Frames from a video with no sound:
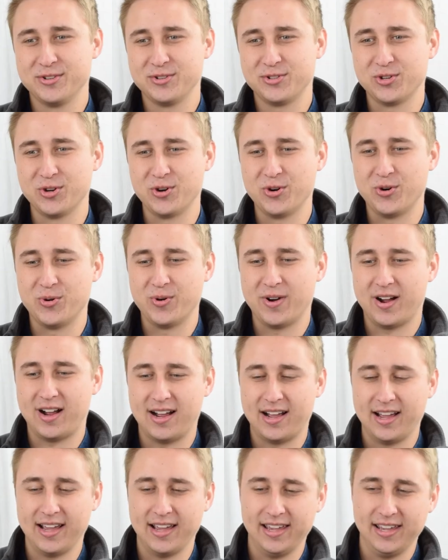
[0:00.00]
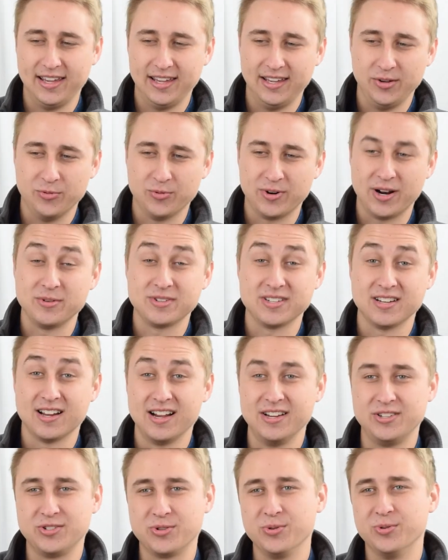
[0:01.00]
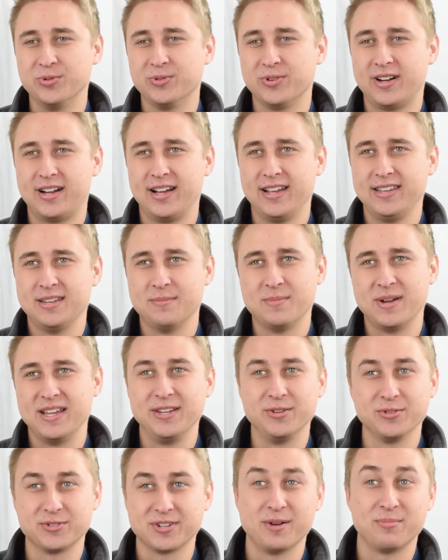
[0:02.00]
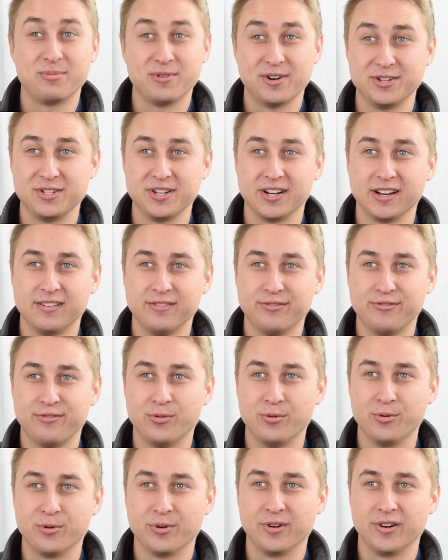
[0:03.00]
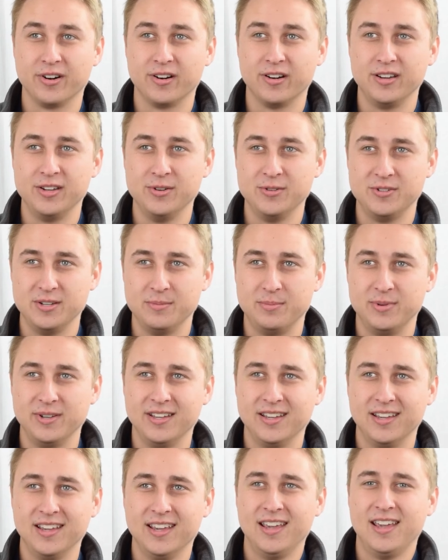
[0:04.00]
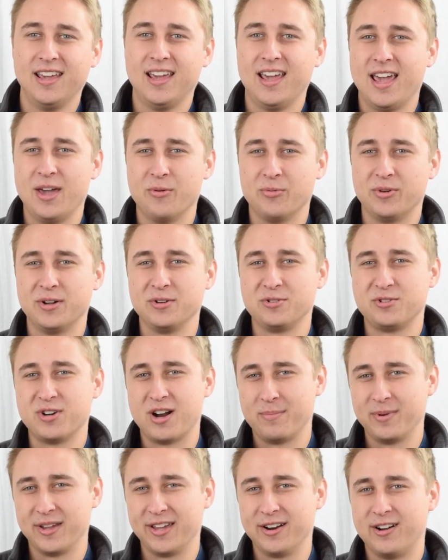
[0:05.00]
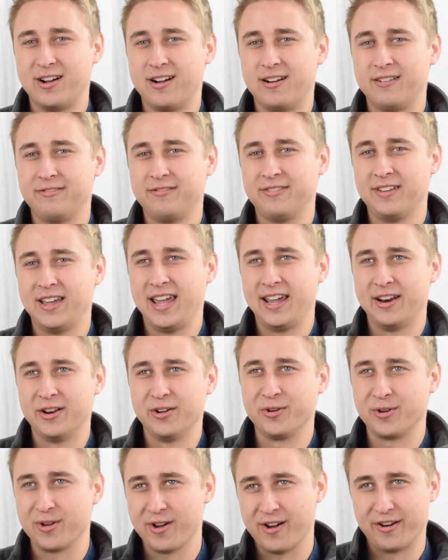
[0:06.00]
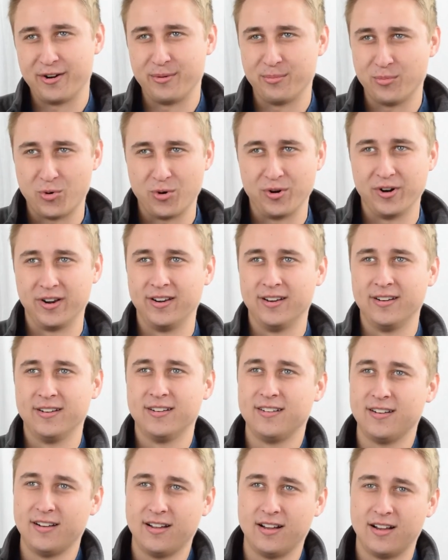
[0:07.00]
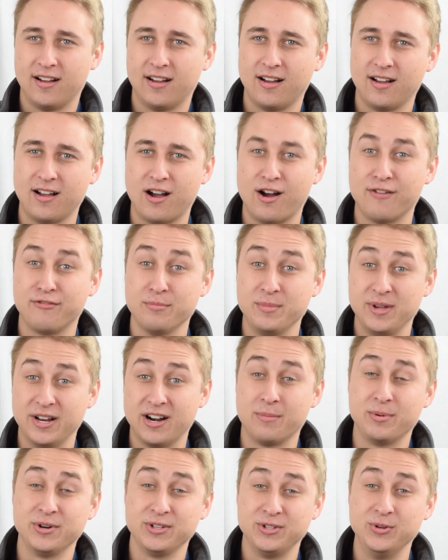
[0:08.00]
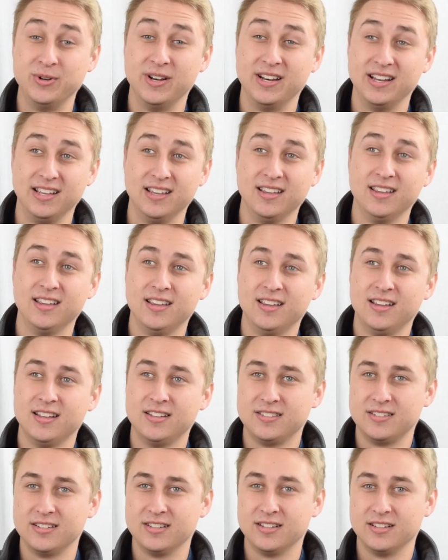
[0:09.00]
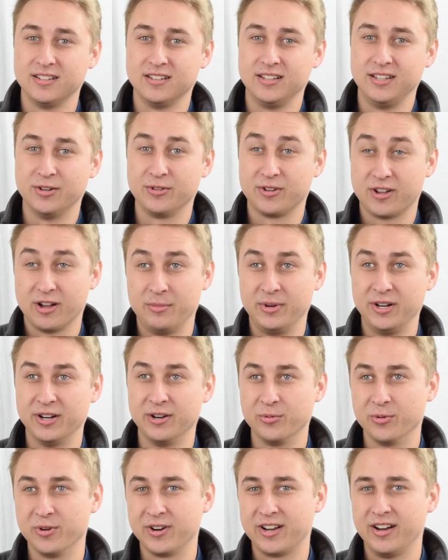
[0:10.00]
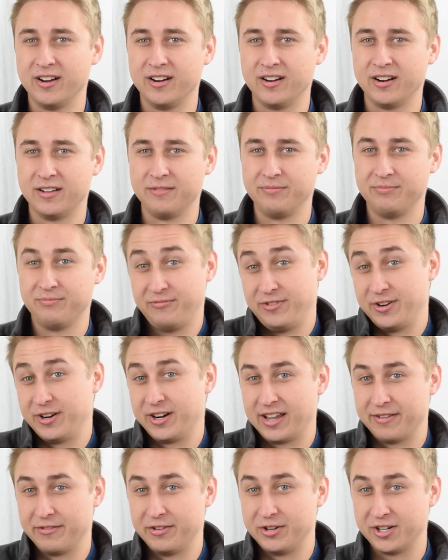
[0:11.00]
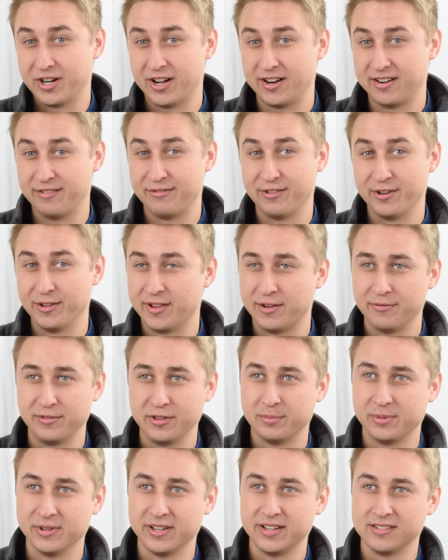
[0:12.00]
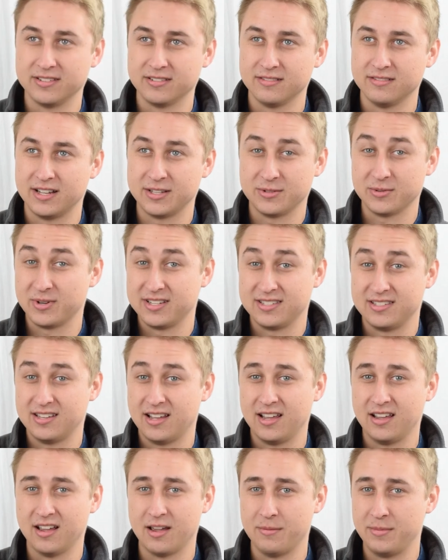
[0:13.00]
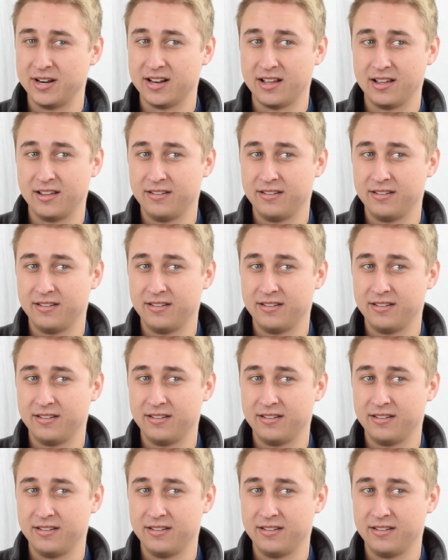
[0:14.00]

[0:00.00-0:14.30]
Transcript: So when I was in high school, I did my Eagle Scout project for UCP. And when I was dropping it off, Anna O'Connor Morin offered me an opportunity to, you know, come here and work here. And I figured I'd give it a shot, and I fell in love with the place. That's why I stay. I mean,